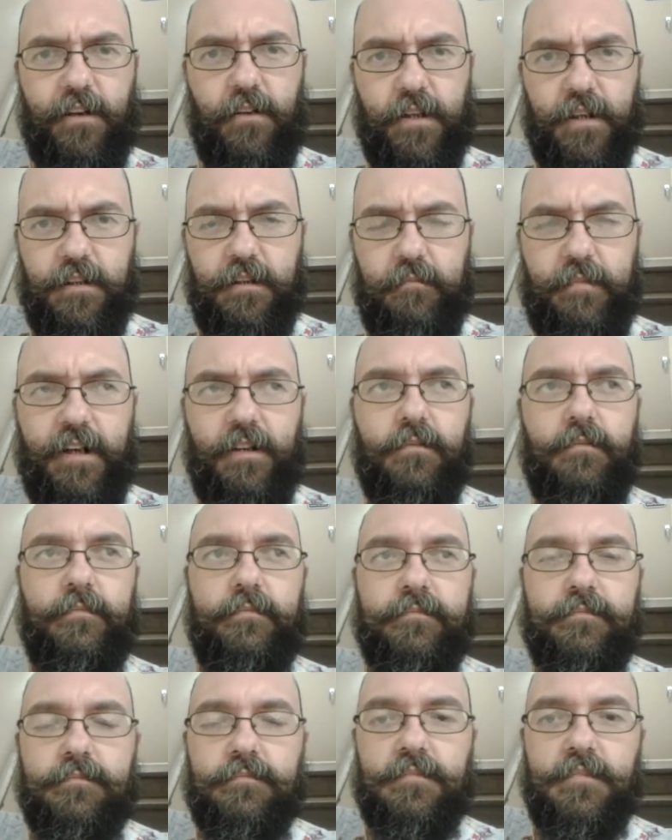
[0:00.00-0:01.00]
I get them out.
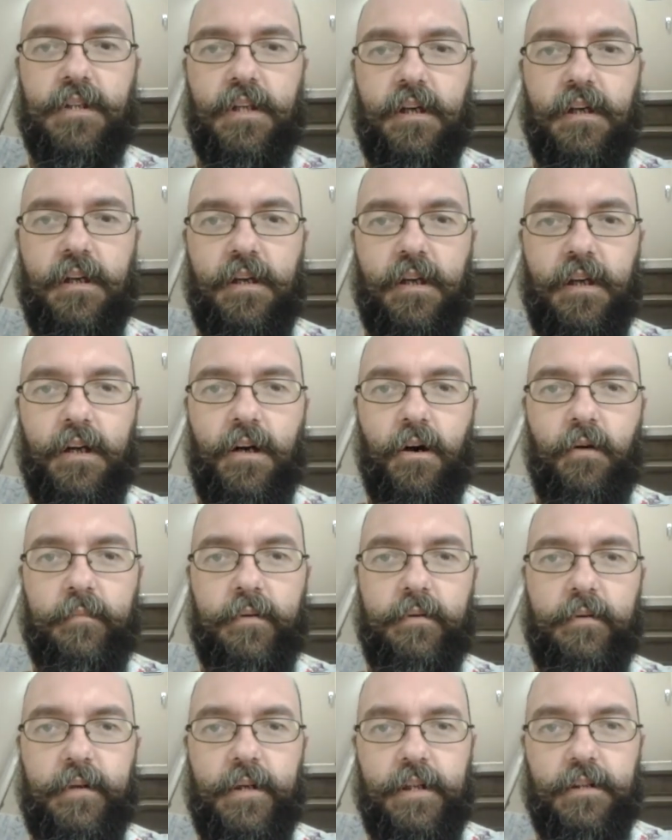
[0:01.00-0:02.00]
Hope
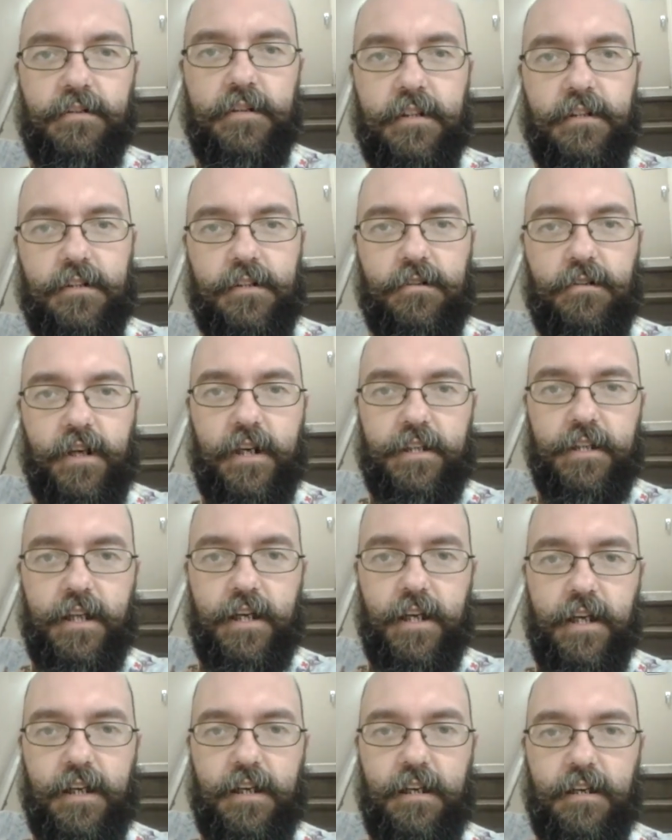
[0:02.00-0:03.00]
everybody else has a great
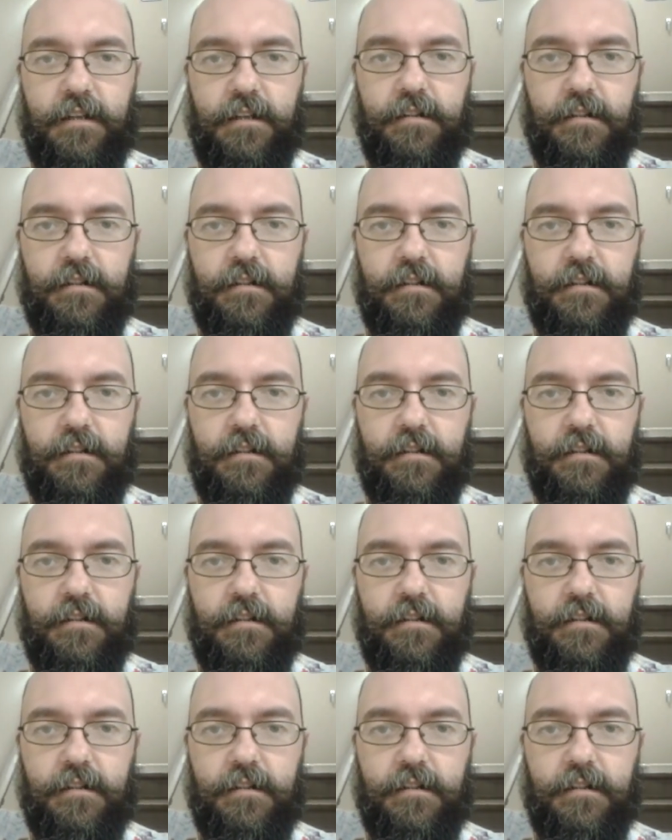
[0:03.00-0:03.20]
day